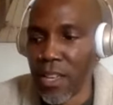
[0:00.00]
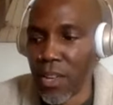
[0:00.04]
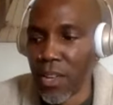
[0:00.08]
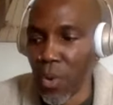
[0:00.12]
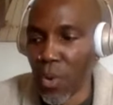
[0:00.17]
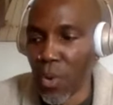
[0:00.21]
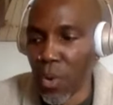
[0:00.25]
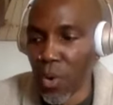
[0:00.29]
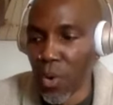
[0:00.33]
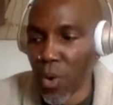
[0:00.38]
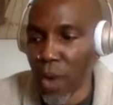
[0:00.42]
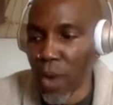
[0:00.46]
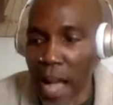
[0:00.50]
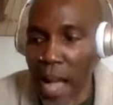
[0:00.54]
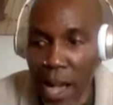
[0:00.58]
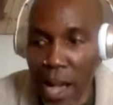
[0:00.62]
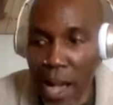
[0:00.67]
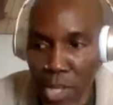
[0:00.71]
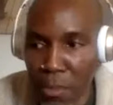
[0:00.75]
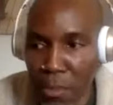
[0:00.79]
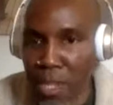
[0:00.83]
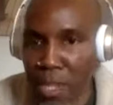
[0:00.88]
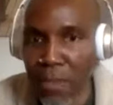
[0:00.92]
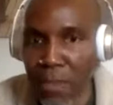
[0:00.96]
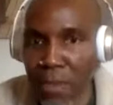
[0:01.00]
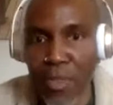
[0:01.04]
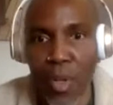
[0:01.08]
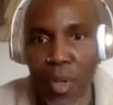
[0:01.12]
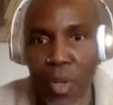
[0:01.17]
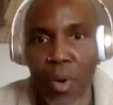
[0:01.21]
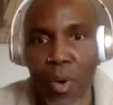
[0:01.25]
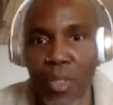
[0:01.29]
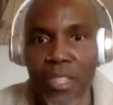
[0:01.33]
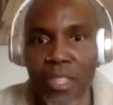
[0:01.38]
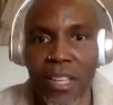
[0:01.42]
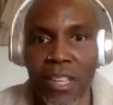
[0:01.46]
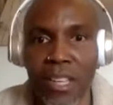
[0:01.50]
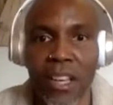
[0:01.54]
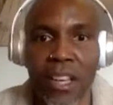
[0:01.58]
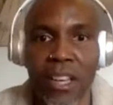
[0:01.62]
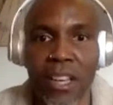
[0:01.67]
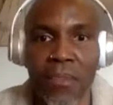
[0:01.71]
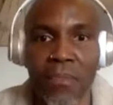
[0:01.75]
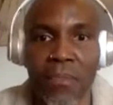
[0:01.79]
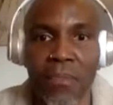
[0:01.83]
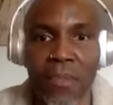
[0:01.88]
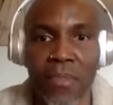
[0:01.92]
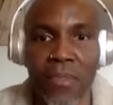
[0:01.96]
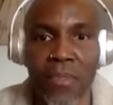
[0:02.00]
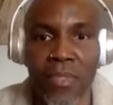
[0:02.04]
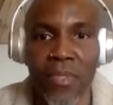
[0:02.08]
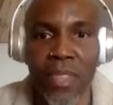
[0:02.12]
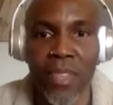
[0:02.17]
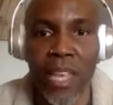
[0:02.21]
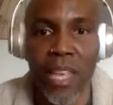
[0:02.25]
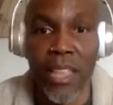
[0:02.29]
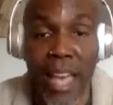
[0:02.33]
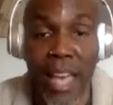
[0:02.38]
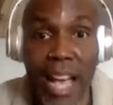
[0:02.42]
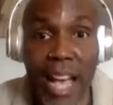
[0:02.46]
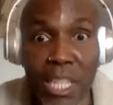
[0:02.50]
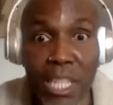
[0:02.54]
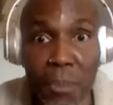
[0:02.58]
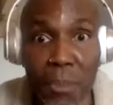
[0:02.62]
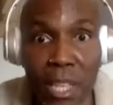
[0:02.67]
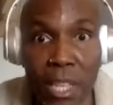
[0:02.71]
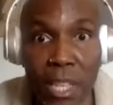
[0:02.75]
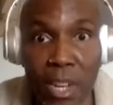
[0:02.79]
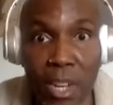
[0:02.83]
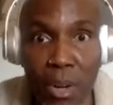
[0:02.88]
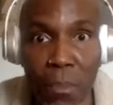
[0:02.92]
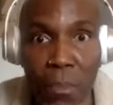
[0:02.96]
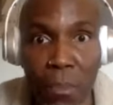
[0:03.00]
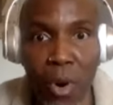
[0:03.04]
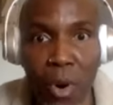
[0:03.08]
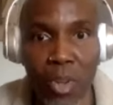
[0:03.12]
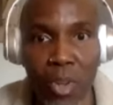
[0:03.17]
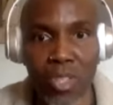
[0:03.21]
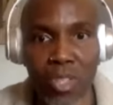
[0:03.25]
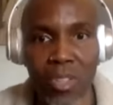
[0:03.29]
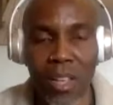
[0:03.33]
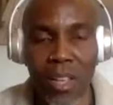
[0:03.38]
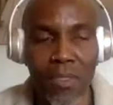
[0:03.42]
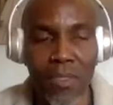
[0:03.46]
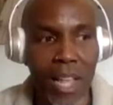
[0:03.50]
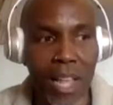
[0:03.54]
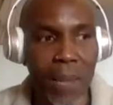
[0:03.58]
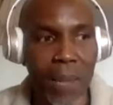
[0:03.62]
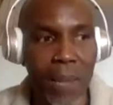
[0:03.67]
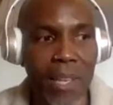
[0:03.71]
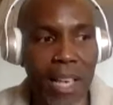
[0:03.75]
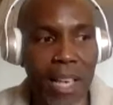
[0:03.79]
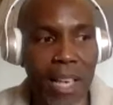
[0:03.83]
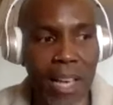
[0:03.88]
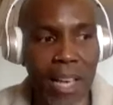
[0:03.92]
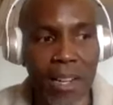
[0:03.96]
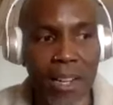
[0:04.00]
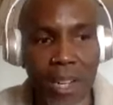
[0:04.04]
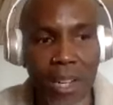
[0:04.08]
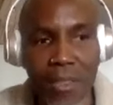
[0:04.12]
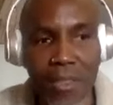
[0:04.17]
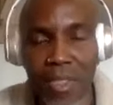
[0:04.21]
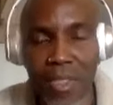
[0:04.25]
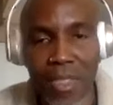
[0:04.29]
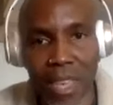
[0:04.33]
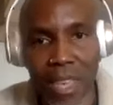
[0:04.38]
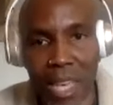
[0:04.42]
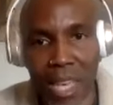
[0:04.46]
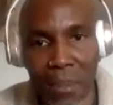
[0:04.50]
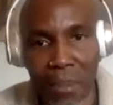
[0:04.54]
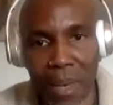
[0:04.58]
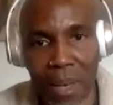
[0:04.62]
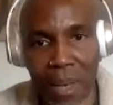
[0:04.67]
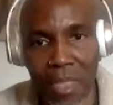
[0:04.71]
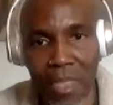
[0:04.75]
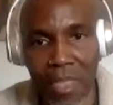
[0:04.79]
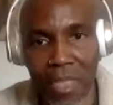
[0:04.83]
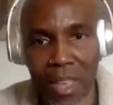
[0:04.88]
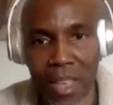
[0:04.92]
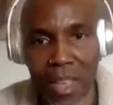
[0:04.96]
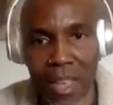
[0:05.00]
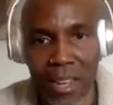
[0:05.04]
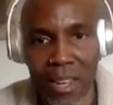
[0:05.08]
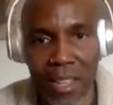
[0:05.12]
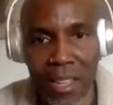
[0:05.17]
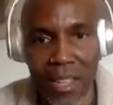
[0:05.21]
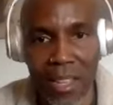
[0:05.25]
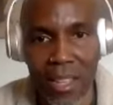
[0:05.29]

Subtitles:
or how do you be in the flow all the time, and they ask me that on a personal level, I'm like, I didn't even think about that.